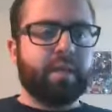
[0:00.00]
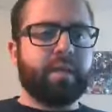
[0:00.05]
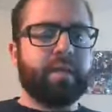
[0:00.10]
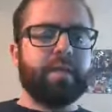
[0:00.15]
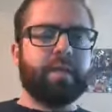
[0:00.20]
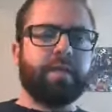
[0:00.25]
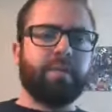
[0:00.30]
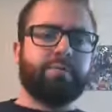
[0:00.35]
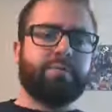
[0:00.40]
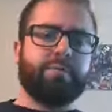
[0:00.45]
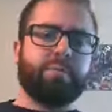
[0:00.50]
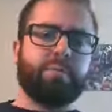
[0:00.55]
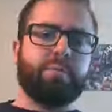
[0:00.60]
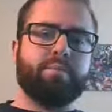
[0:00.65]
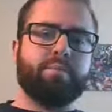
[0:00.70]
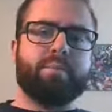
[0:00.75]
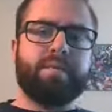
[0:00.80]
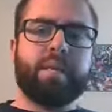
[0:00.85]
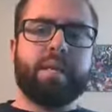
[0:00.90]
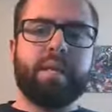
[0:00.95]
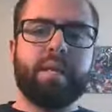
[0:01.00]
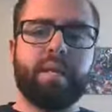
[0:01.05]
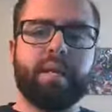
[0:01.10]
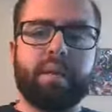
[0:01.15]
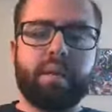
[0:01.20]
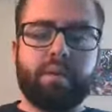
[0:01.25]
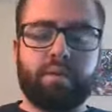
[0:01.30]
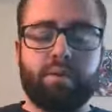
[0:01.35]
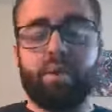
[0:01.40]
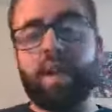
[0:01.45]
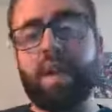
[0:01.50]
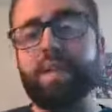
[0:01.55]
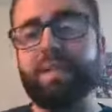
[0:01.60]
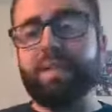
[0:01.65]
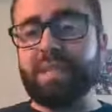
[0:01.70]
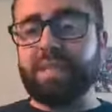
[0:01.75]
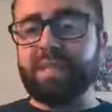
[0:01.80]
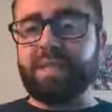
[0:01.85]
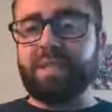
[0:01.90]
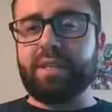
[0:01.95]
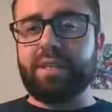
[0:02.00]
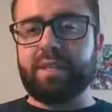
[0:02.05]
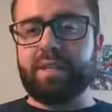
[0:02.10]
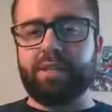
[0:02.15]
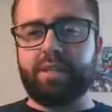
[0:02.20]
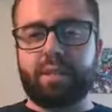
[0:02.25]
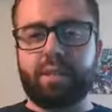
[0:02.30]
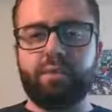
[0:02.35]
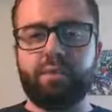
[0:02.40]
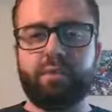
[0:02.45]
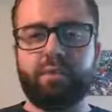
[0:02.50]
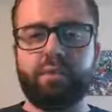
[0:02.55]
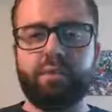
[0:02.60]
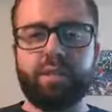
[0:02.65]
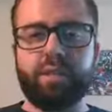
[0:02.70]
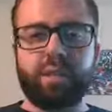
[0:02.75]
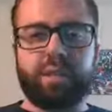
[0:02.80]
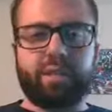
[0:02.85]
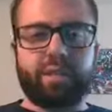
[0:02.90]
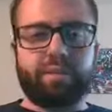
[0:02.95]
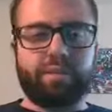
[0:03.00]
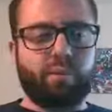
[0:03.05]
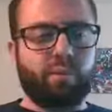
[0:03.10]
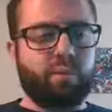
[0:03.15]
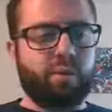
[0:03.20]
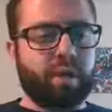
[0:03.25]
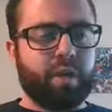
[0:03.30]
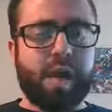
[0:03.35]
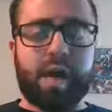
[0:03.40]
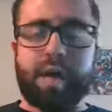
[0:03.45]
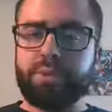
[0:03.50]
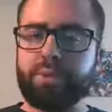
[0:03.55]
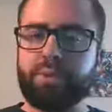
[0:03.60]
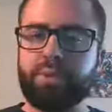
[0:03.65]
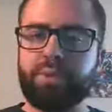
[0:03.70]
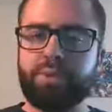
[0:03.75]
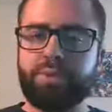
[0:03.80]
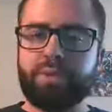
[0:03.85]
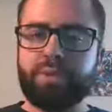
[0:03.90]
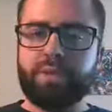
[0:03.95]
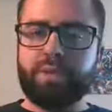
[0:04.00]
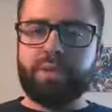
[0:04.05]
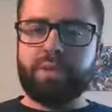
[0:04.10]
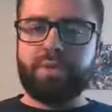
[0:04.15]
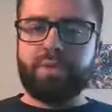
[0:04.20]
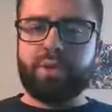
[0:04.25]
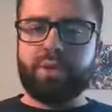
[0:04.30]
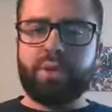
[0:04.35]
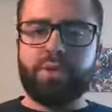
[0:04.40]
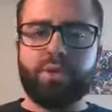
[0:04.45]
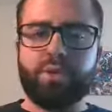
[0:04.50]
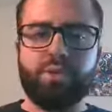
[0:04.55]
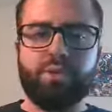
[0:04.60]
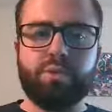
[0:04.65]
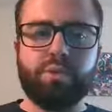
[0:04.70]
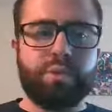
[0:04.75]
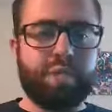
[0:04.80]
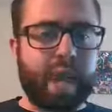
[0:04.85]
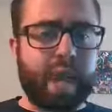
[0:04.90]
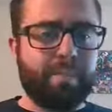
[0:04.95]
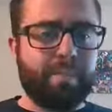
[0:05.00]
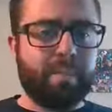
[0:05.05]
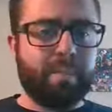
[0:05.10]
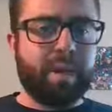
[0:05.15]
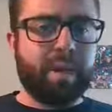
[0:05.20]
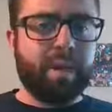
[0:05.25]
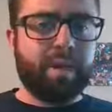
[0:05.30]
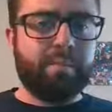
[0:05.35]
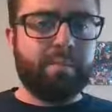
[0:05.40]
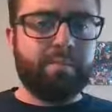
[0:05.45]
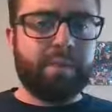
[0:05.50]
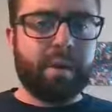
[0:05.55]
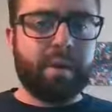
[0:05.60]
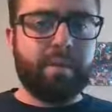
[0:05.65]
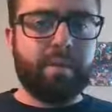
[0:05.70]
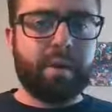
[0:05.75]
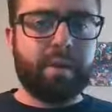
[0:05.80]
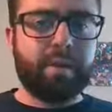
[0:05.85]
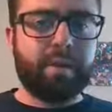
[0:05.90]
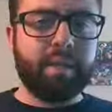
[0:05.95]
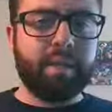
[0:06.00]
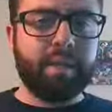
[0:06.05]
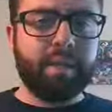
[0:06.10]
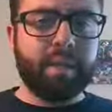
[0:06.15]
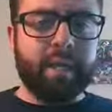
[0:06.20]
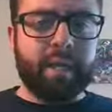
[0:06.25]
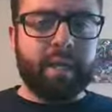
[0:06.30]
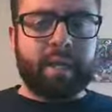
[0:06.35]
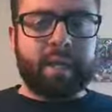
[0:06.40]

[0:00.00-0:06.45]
Uh, for me, or at Disney in general, for consoles, we use Yamaha primarily.